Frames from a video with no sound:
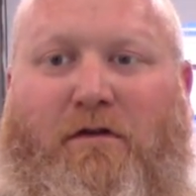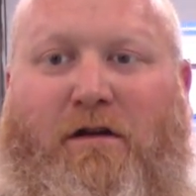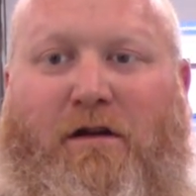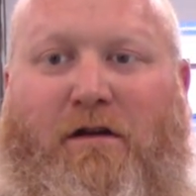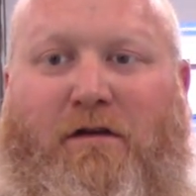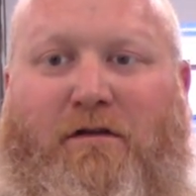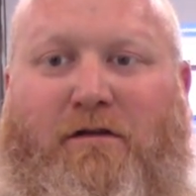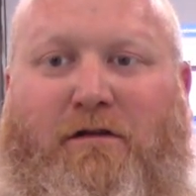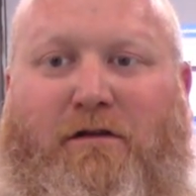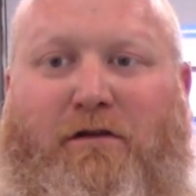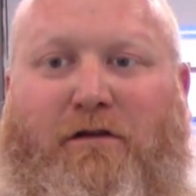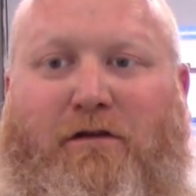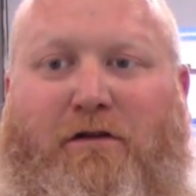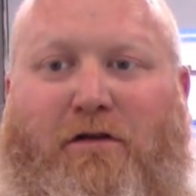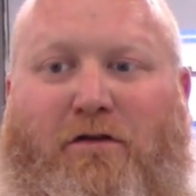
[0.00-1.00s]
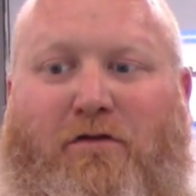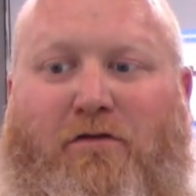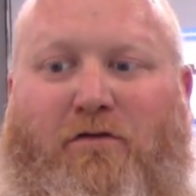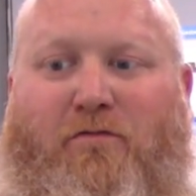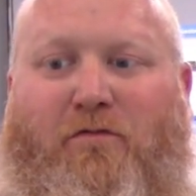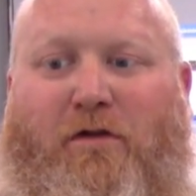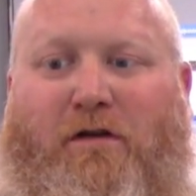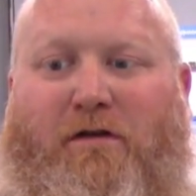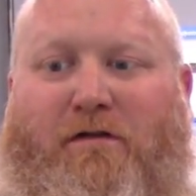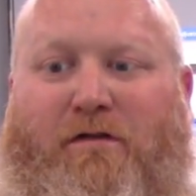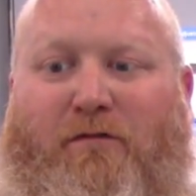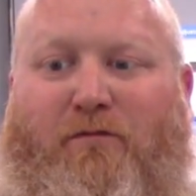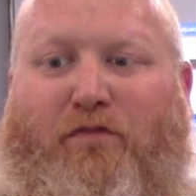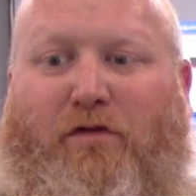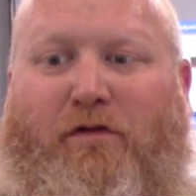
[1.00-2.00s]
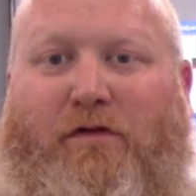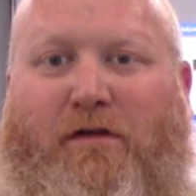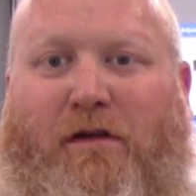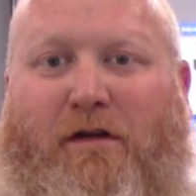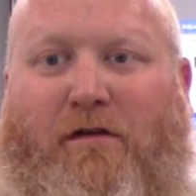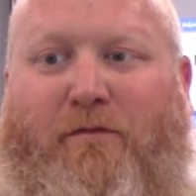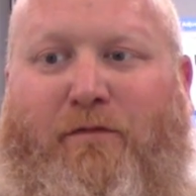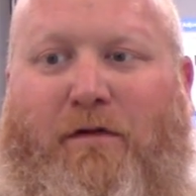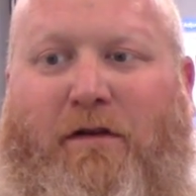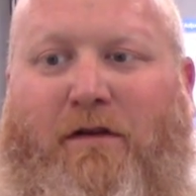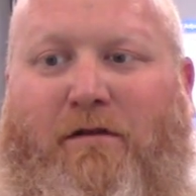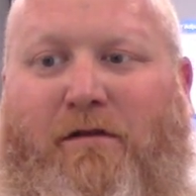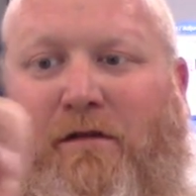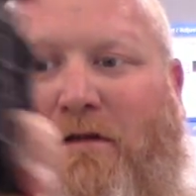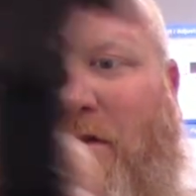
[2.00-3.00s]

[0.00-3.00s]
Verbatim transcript: kind of turn your wrist and push that up against it.